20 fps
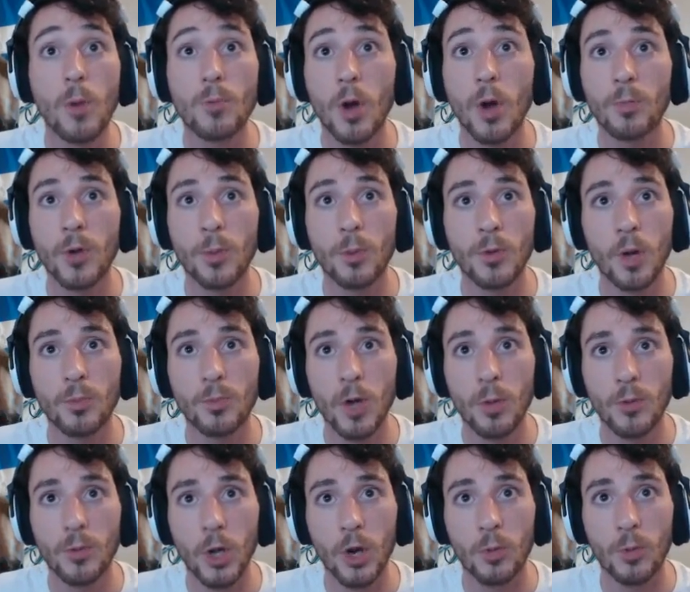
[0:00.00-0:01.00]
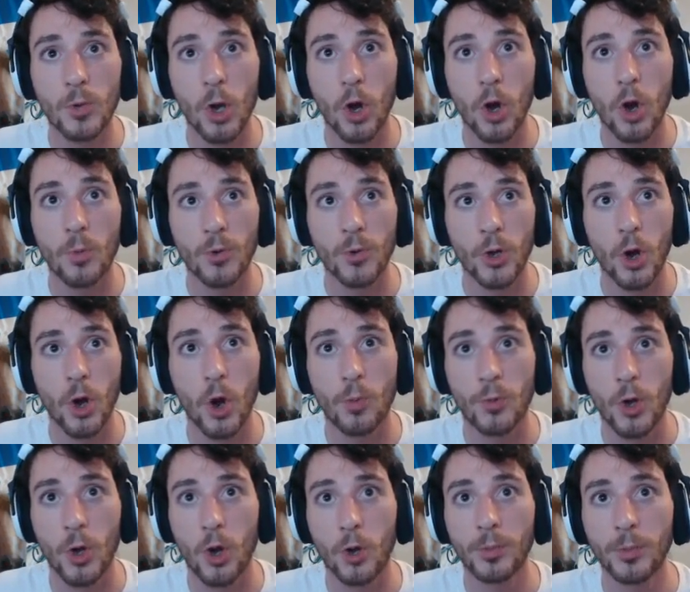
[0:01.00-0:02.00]
nope, nope, nope, nope, nope, nope, nope, nope, nope,
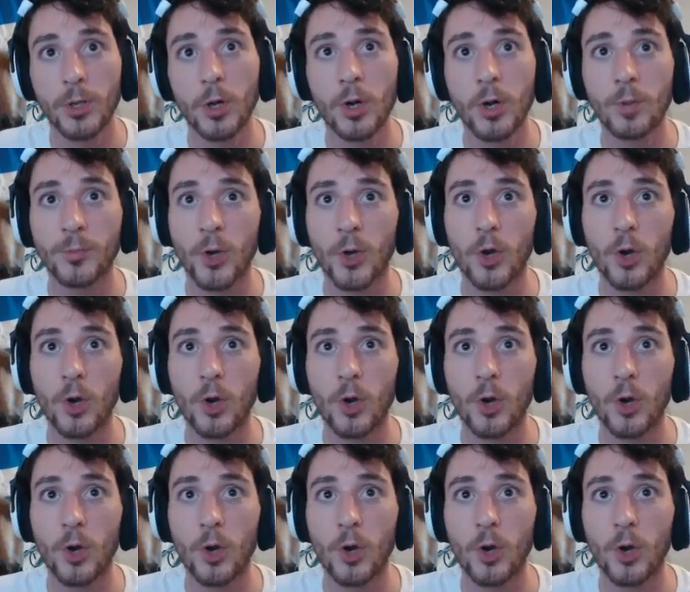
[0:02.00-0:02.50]
nope, nope,